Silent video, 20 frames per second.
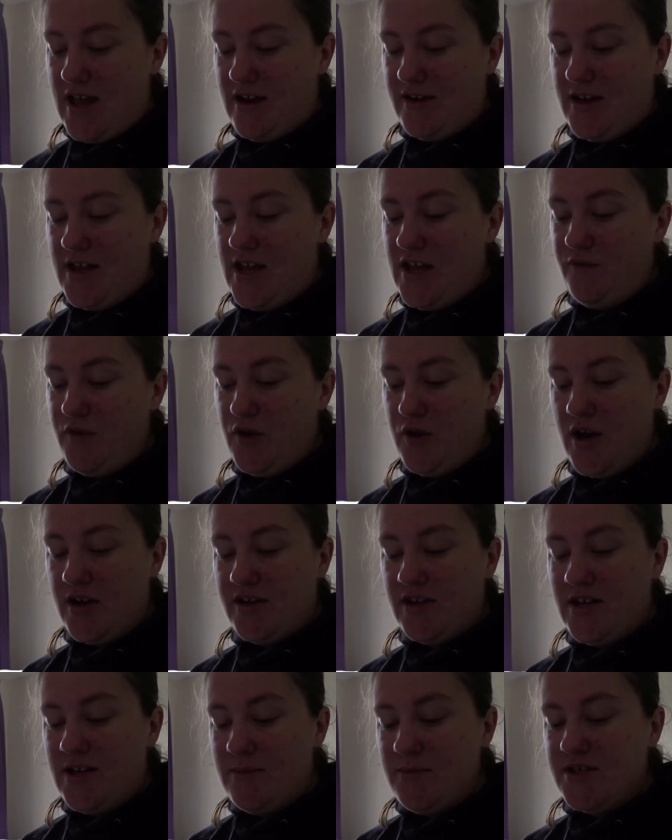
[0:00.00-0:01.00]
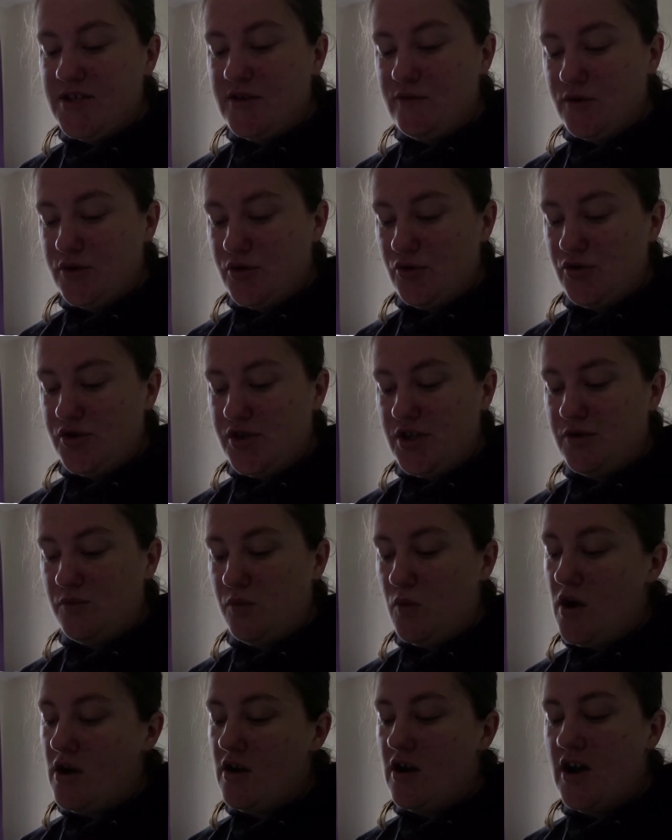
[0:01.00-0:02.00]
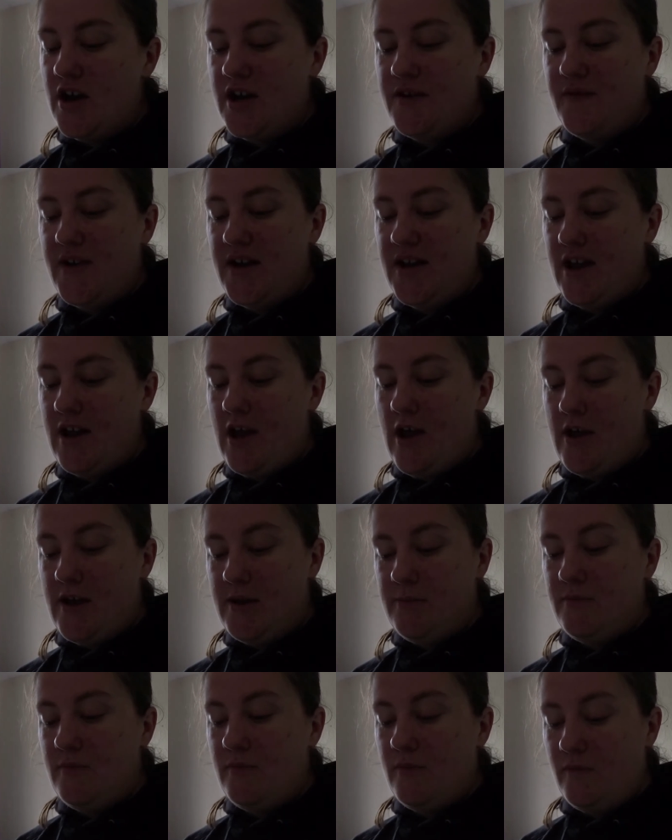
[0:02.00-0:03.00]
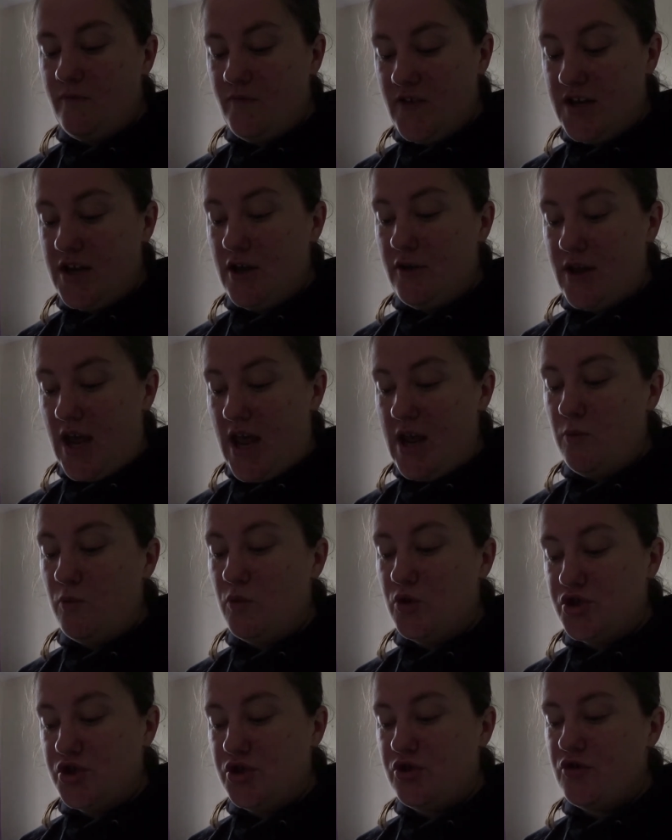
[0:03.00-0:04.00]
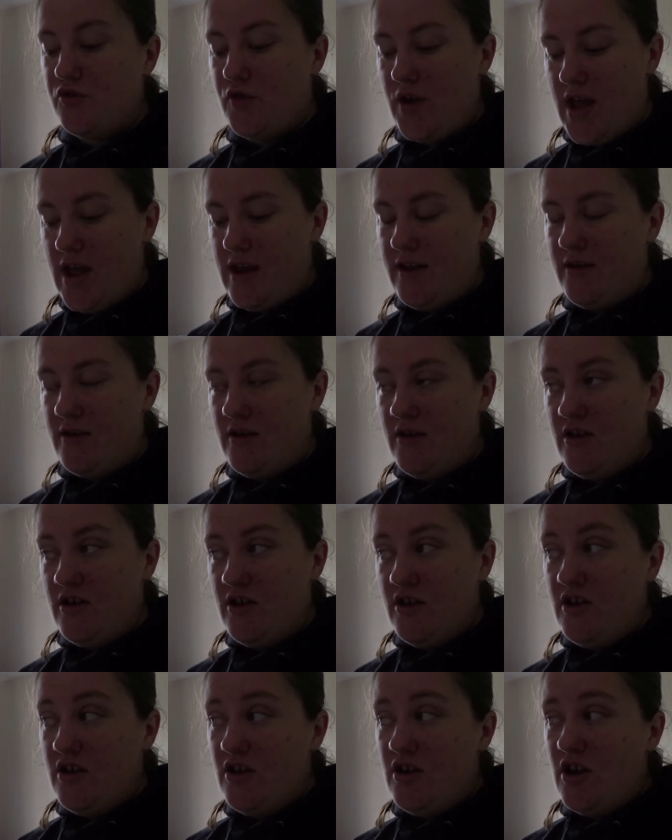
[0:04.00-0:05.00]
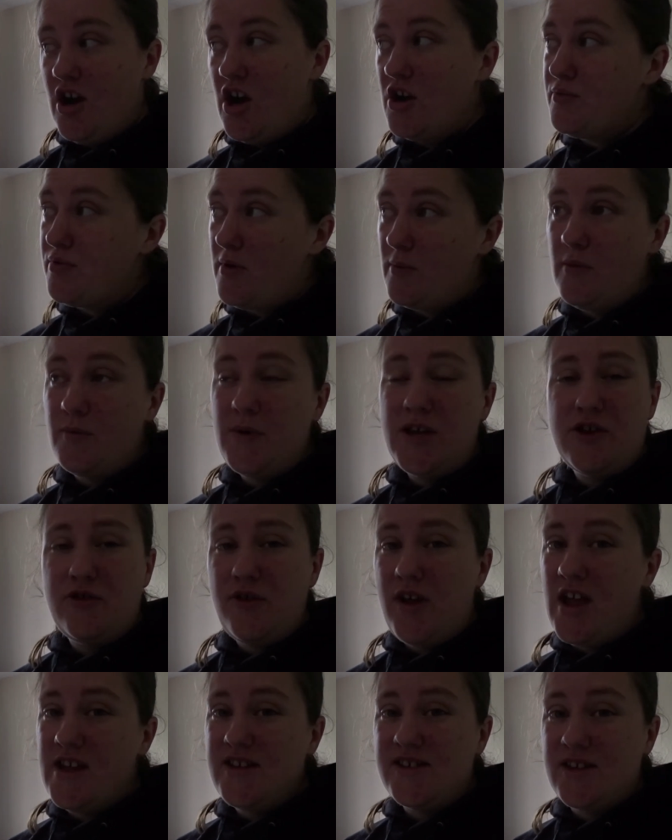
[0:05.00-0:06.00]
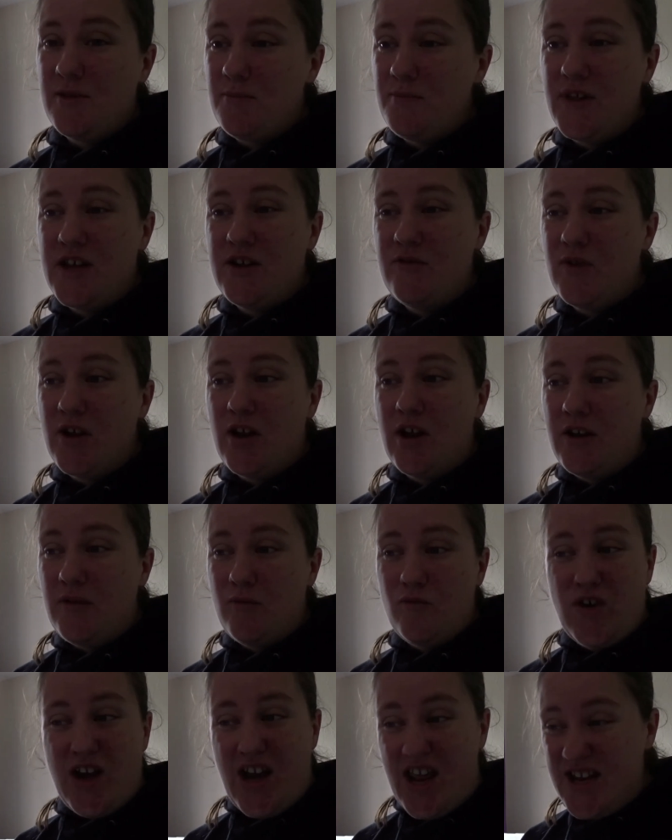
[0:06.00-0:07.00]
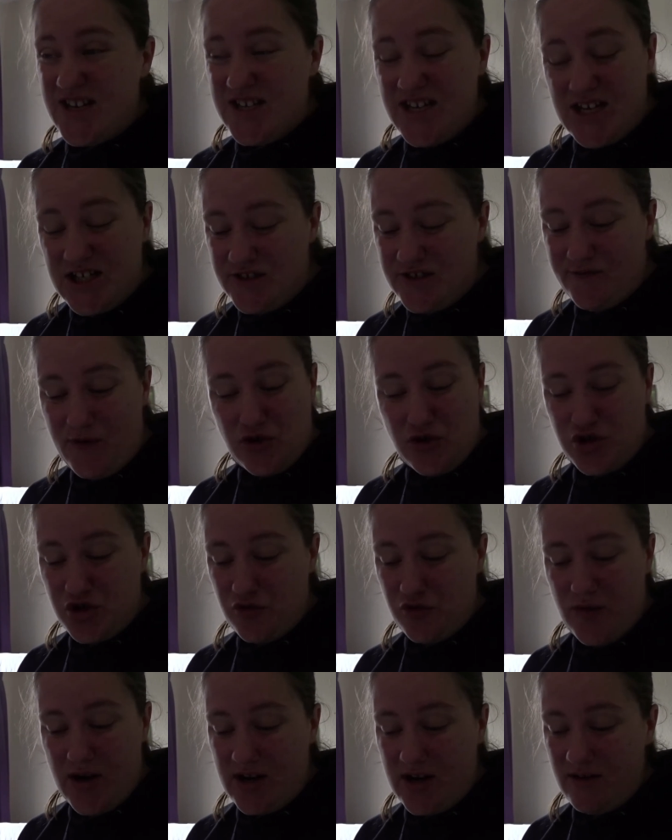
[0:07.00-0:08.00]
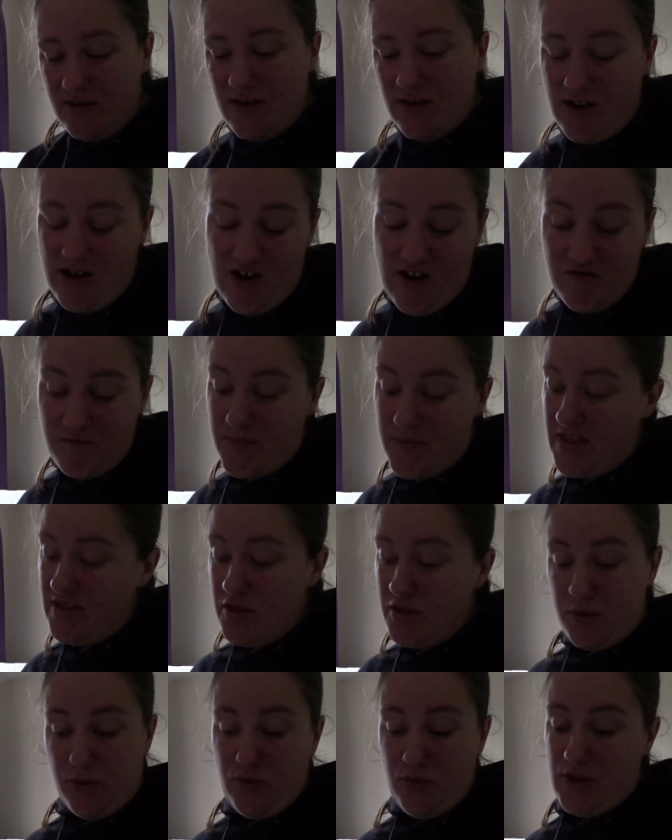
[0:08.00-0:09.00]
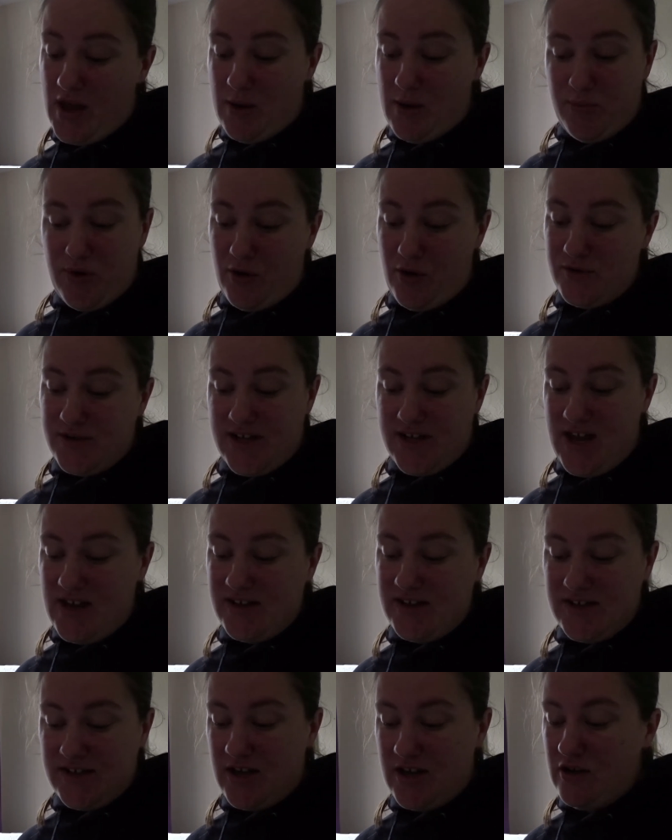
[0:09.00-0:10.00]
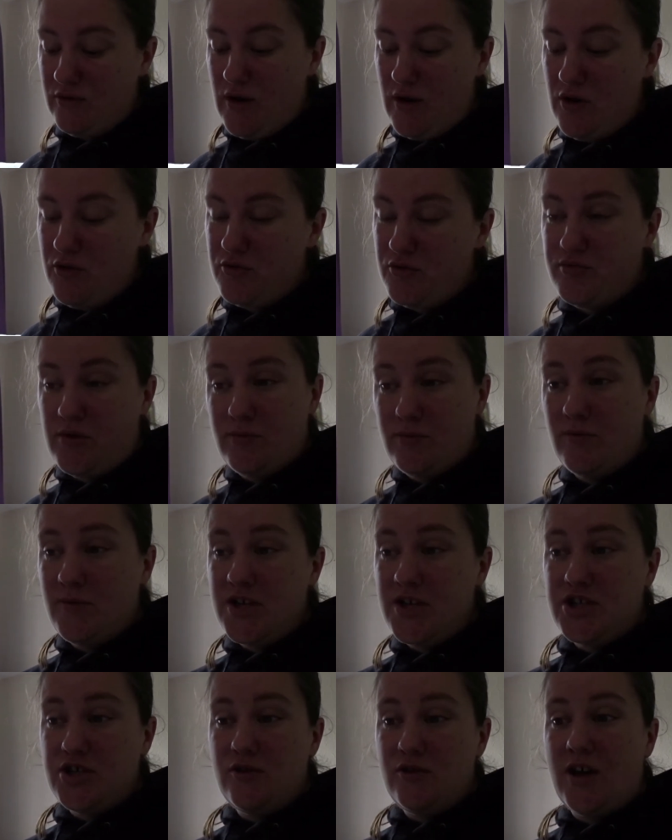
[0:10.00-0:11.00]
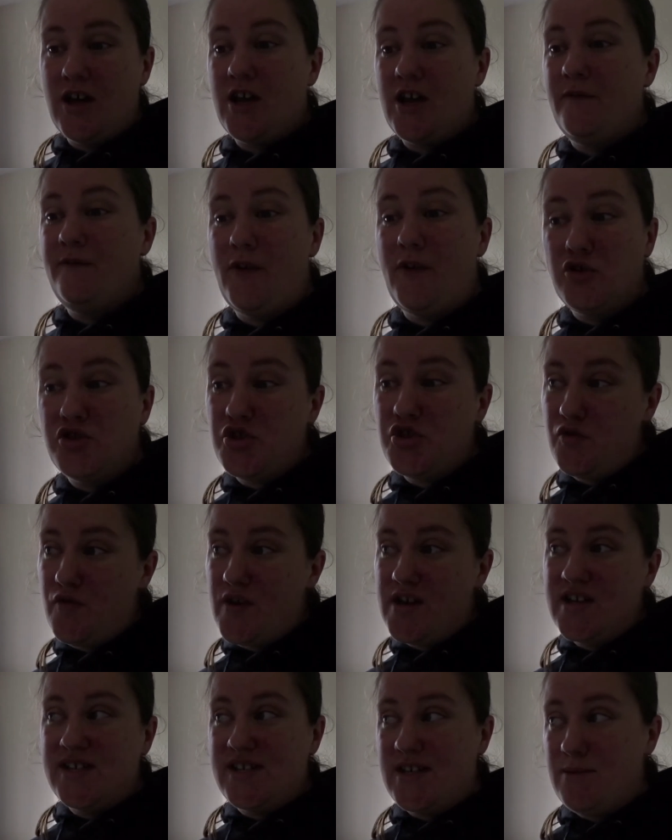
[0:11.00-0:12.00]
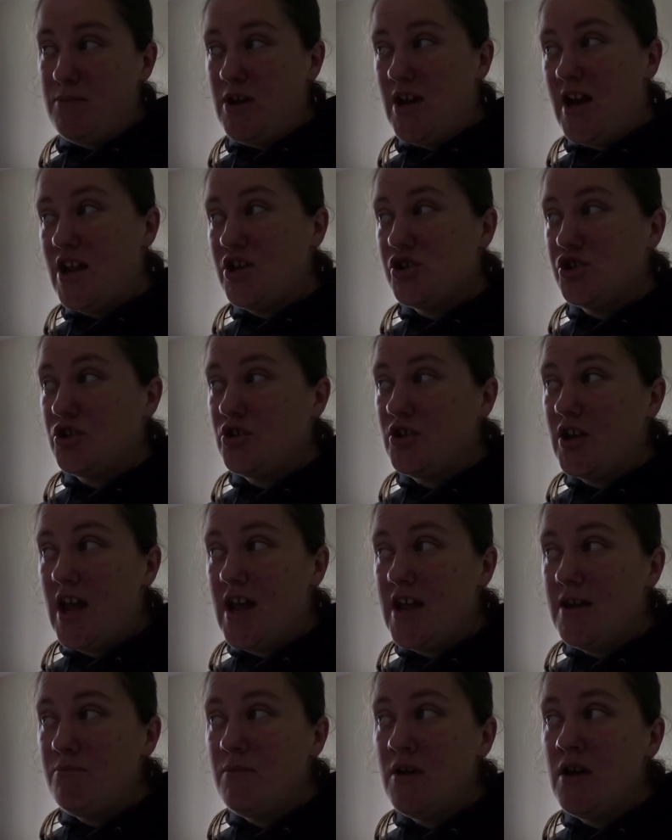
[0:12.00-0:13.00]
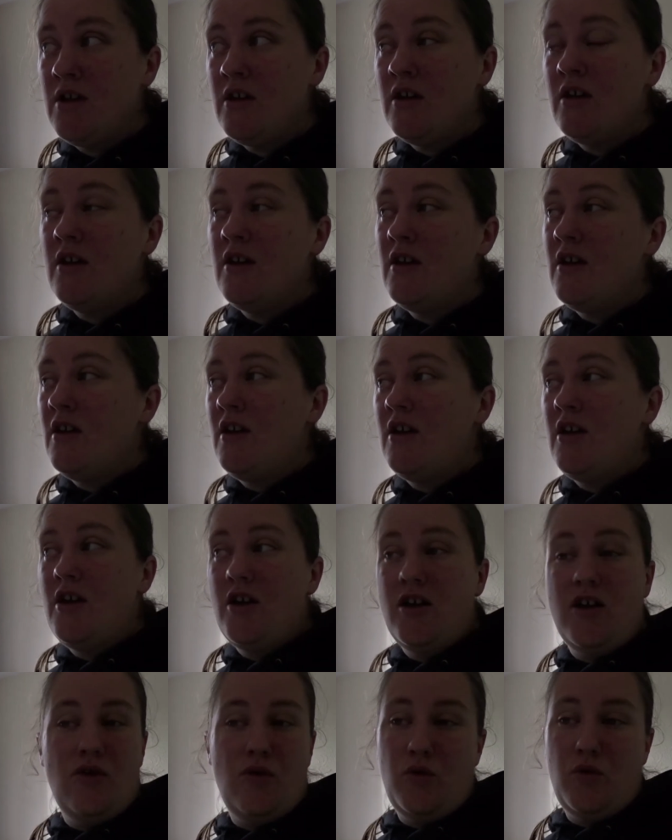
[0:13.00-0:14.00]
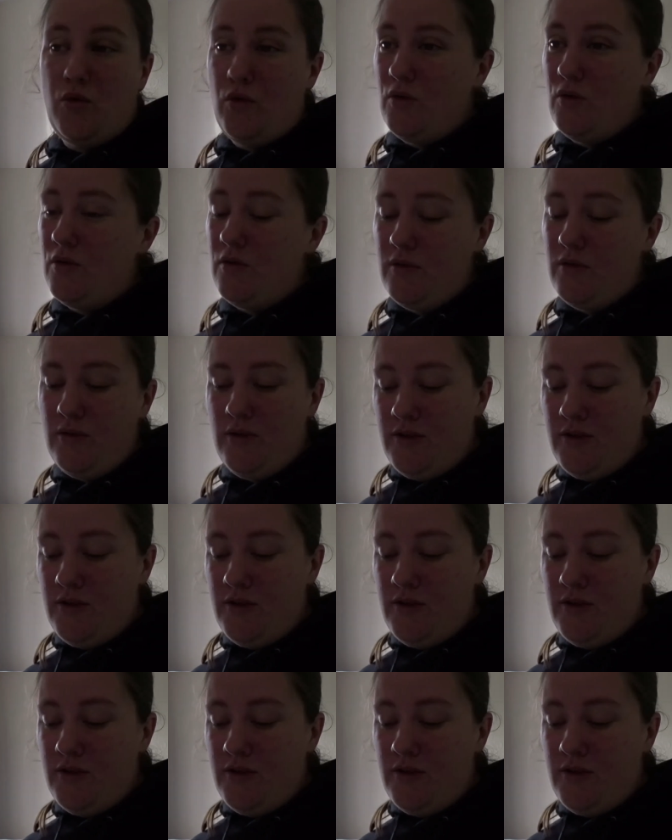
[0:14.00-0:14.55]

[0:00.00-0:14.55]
if you had unlimited resources, what kind of video game would you create? I'd probably create something relating to fostering. Like, I've been through that process, so I would probably do like a fostering simulation game. Or,